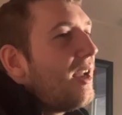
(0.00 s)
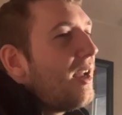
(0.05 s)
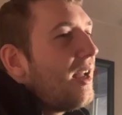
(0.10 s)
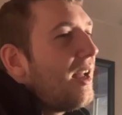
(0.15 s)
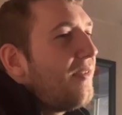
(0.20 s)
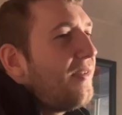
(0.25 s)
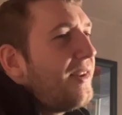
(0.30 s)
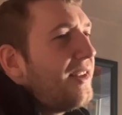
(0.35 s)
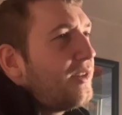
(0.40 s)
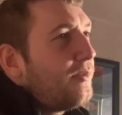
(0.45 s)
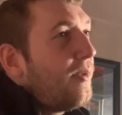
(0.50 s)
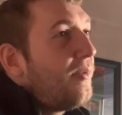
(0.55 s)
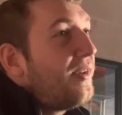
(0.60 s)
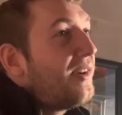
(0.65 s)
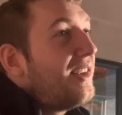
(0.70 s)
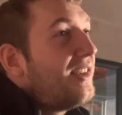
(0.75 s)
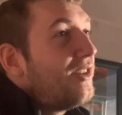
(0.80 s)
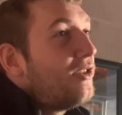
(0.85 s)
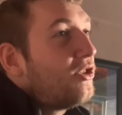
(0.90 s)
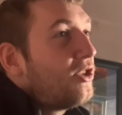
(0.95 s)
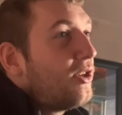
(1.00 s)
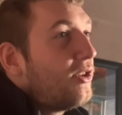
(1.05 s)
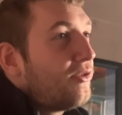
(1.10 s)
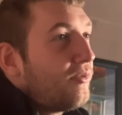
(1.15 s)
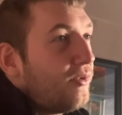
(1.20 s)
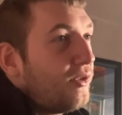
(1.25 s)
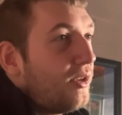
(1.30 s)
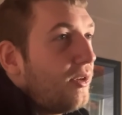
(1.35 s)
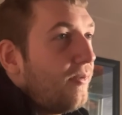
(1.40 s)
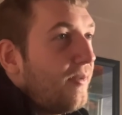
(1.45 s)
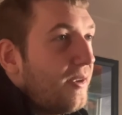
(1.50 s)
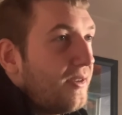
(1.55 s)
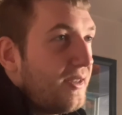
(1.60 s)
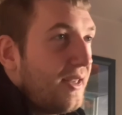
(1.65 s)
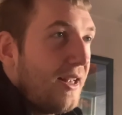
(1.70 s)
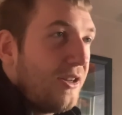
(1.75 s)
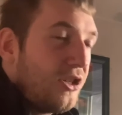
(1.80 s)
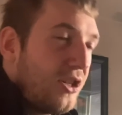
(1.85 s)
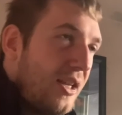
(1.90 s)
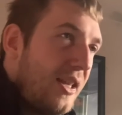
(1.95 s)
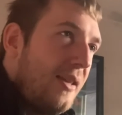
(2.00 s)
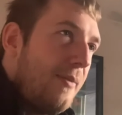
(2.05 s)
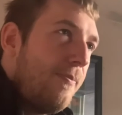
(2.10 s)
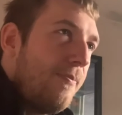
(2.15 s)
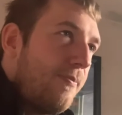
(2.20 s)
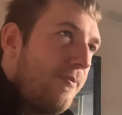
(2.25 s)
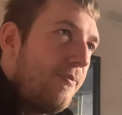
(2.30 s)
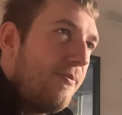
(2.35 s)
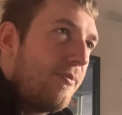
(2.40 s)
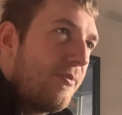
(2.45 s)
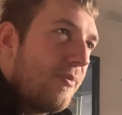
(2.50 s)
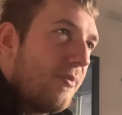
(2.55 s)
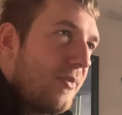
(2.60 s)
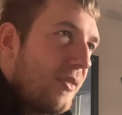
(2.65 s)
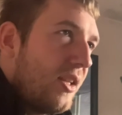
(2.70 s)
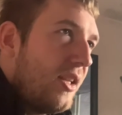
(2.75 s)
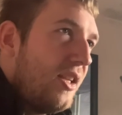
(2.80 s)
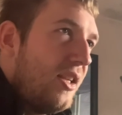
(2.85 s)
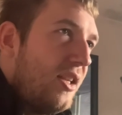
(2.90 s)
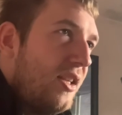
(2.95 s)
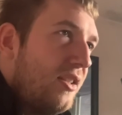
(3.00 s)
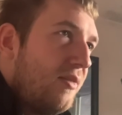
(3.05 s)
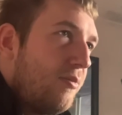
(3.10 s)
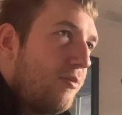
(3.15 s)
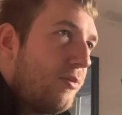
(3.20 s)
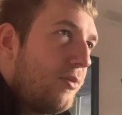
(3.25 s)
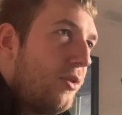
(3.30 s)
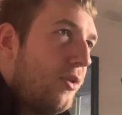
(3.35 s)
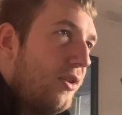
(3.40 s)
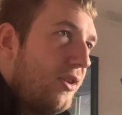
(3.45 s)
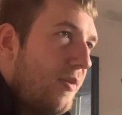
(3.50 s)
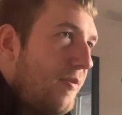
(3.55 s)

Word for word: I think that's one of the decent shows from 2000 actually is good.